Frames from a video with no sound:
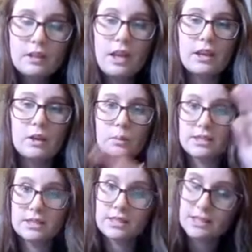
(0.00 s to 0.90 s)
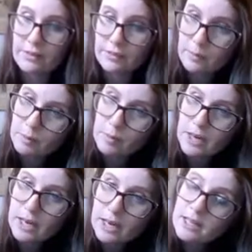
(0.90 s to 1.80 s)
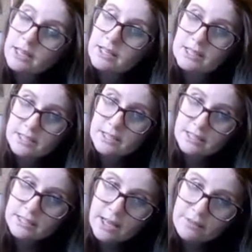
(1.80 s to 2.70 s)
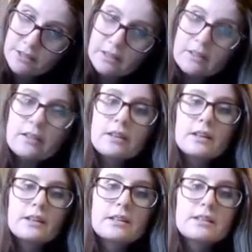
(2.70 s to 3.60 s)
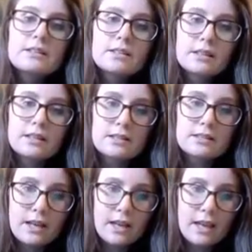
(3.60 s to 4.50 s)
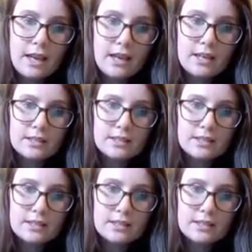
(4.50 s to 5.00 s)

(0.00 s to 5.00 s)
You could put 67 in my brain. 67, 68,